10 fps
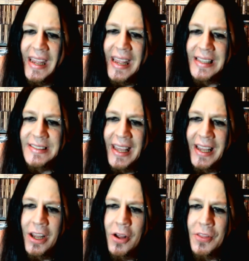is
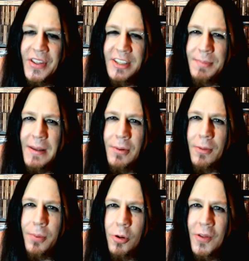that these
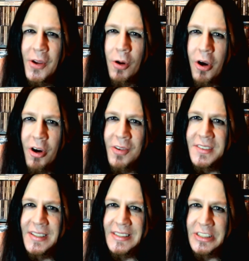people pour their
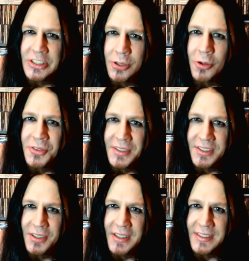hearts and souls
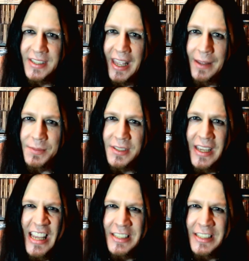into these games.